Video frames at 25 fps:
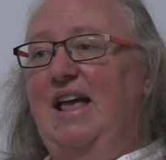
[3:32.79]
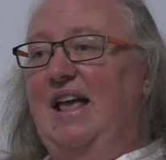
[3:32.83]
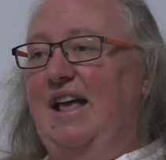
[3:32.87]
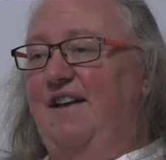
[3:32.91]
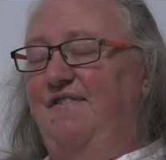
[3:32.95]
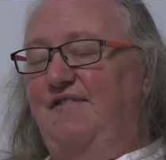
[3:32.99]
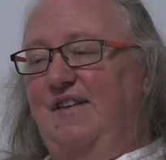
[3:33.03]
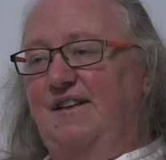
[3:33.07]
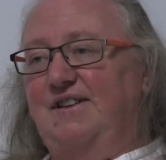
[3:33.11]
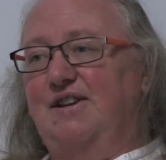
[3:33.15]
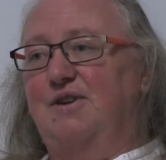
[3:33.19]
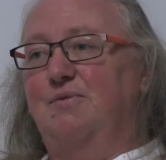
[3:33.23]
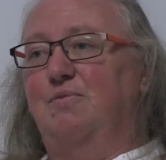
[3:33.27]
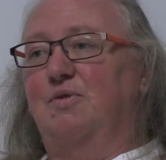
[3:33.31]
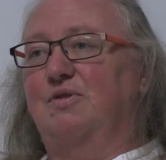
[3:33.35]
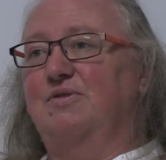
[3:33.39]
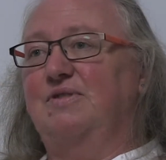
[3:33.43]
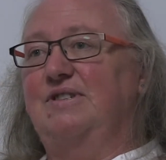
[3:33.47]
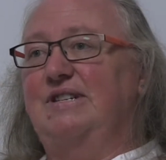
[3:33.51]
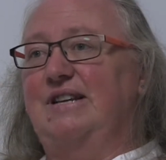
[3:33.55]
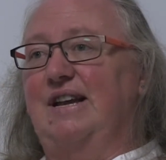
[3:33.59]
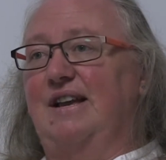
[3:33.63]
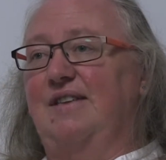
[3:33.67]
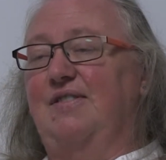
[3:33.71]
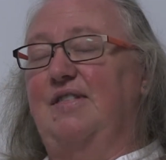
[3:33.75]
If they don't
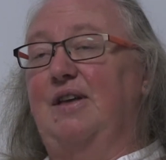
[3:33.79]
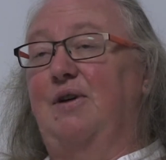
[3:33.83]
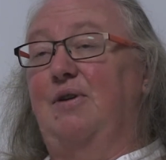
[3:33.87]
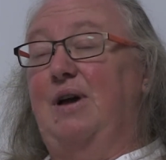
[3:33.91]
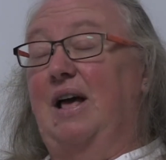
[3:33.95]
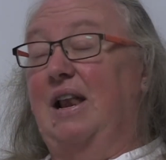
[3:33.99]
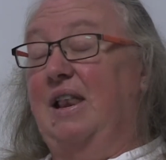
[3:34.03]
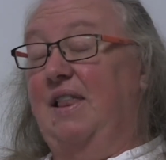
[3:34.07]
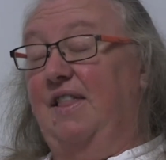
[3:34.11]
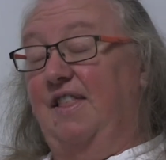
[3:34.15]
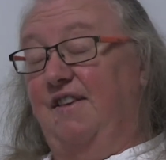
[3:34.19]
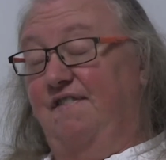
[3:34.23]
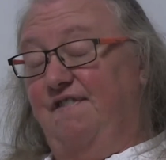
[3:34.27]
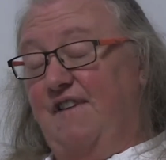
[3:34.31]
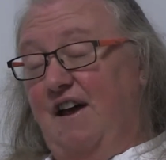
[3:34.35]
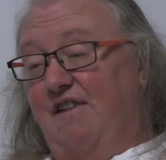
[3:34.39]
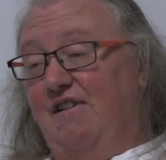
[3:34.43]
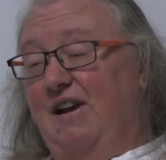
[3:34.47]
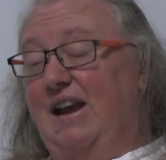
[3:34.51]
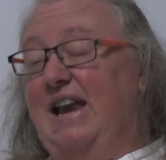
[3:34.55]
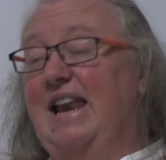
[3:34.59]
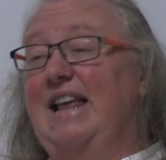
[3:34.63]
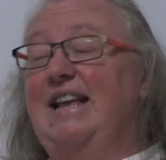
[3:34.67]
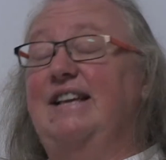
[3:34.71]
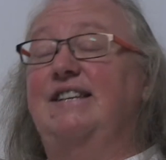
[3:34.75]
want it, at the
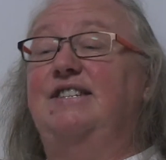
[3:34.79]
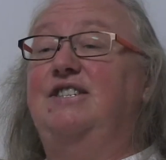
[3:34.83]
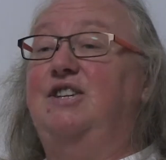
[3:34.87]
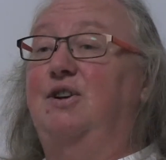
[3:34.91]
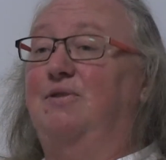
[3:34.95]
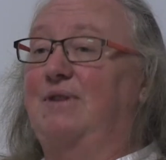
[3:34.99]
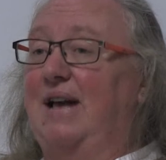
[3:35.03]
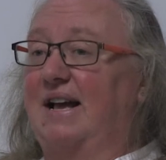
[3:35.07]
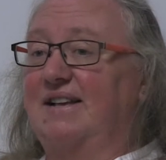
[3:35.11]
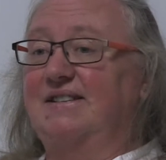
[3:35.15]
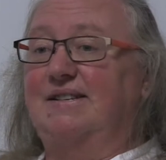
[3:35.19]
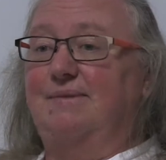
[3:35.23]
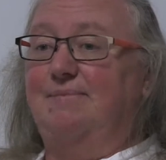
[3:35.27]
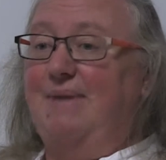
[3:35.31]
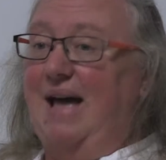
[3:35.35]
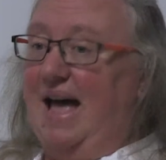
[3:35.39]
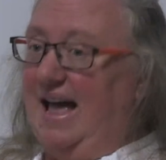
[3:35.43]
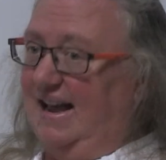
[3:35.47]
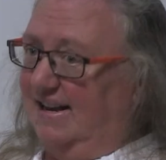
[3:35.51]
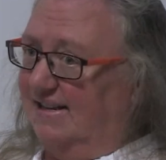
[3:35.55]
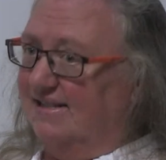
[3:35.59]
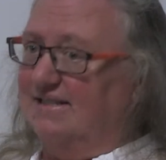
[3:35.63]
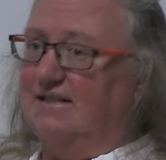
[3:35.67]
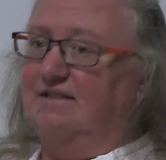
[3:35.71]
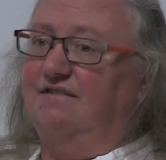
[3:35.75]
very least you'll get some
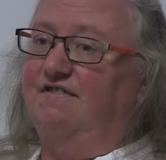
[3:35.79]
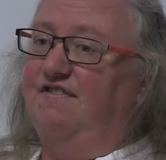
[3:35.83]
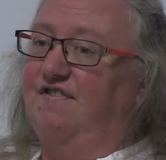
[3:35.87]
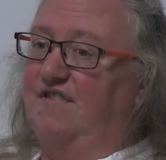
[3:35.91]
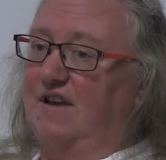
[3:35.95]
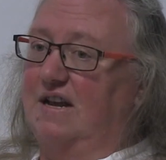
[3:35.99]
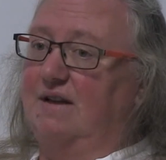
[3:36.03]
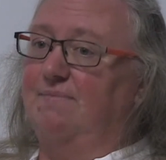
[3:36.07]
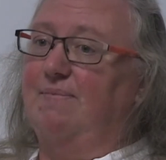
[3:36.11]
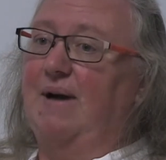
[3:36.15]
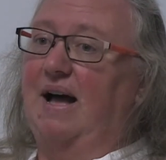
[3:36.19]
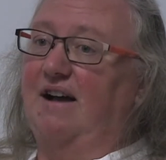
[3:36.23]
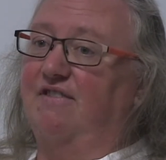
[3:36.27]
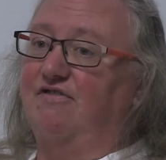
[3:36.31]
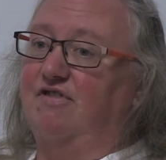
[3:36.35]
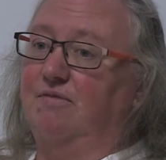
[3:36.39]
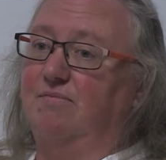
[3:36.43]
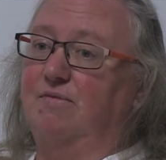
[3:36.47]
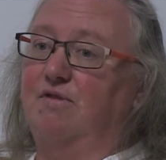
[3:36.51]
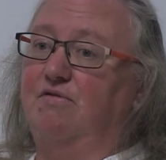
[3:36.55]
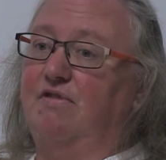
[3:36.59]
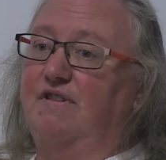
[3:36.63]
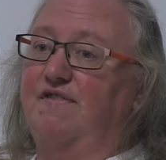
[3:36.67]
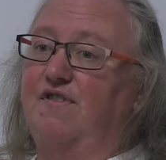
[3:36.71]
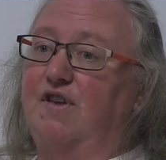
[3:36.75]
excellent feedback from
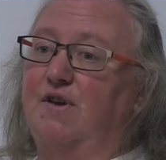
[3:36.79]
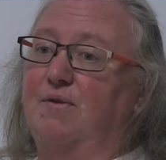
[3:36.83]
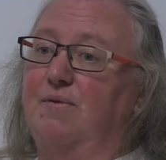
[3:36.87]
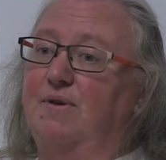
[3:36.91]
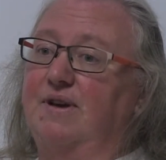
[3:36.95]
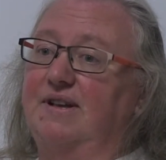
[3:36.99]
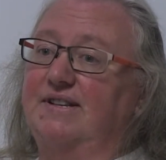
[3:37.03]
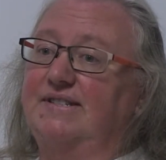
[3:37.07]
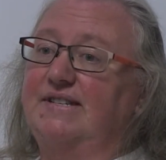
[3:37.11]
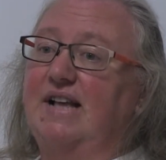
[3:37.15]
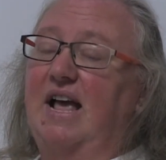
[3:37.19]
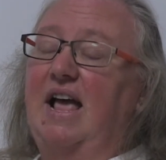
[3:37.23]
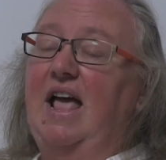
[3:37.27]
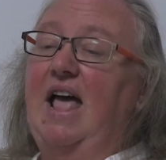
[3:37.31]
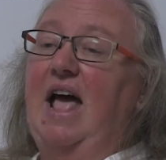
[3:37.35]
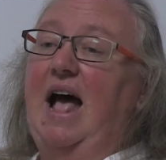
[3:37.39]
the reviewers,